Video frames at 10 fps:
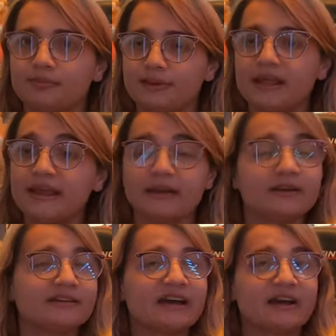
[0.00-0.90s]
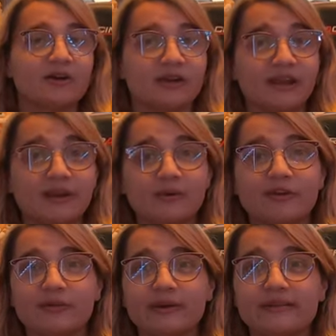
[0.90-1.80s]
playing an entire game
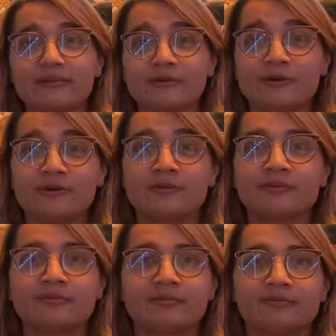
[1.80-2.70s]
all the way through,